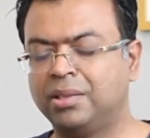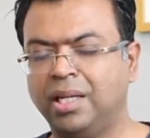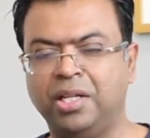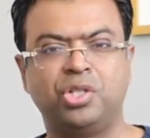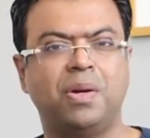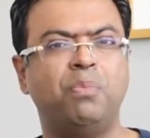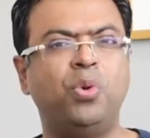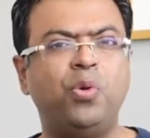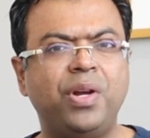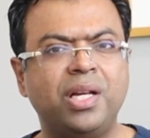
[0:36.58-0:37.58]
In some
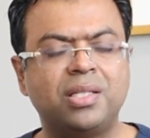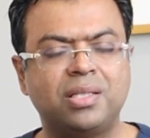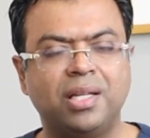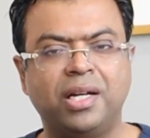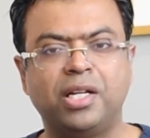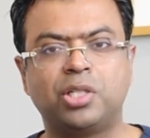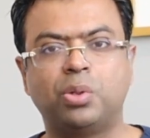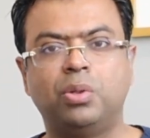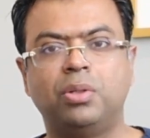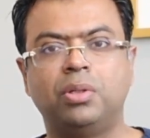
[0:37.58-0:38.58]
movies, it is
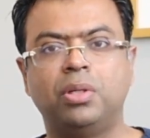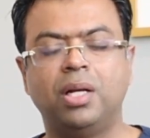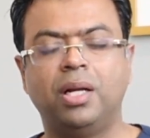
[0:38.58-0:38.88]
shown.